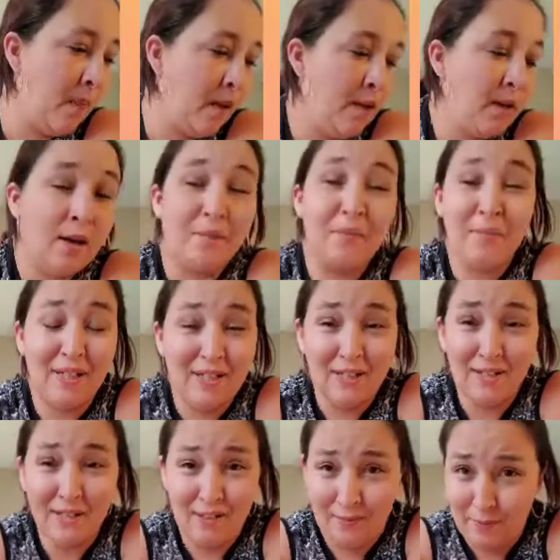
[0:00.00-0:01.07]
in my
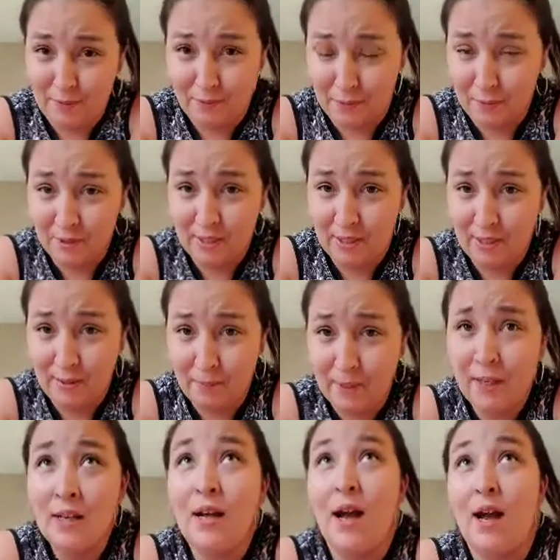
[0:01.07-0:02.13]
kitchen. I have my phone set up.
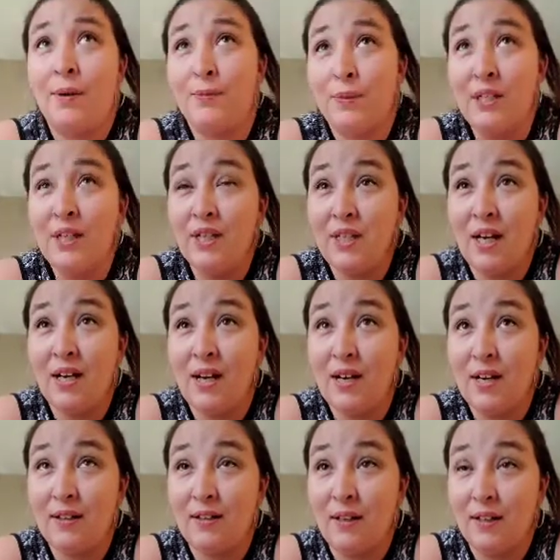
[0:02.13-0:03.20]
I wish I
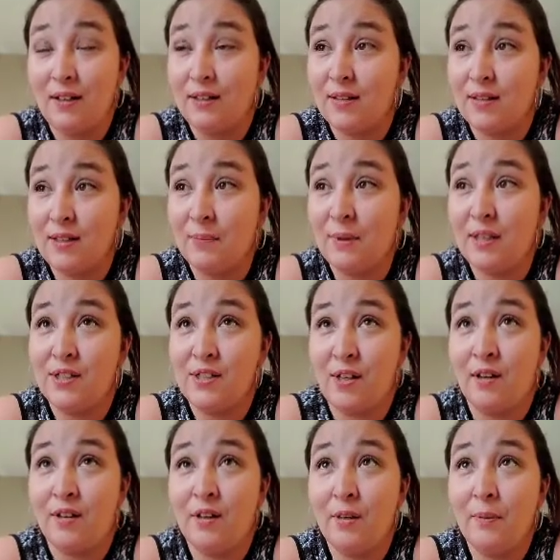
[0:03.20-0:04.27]
had, like, someplace
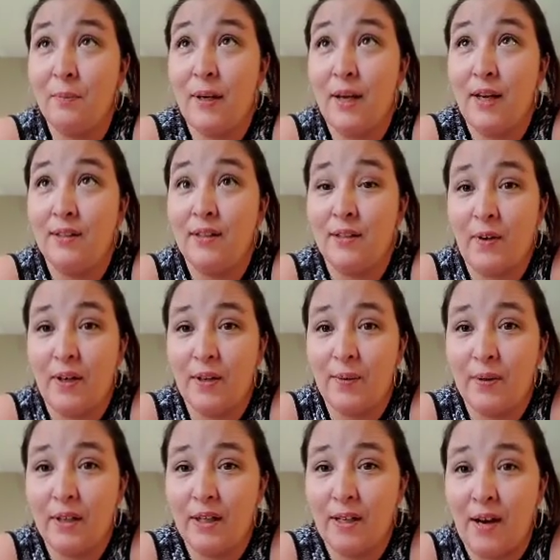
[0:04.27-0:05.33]
taller, but if I go
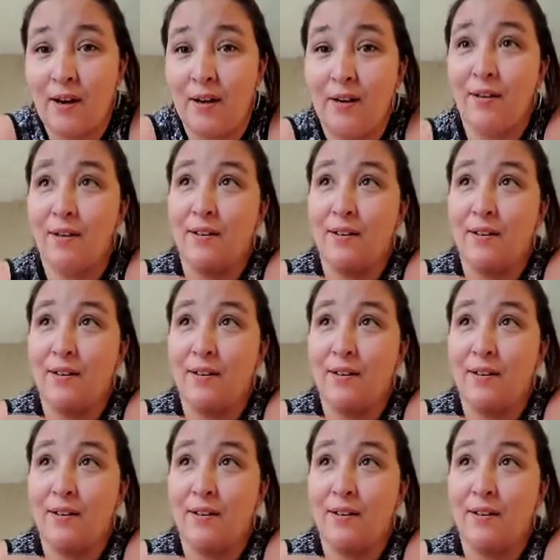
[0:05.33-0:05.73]
any higher,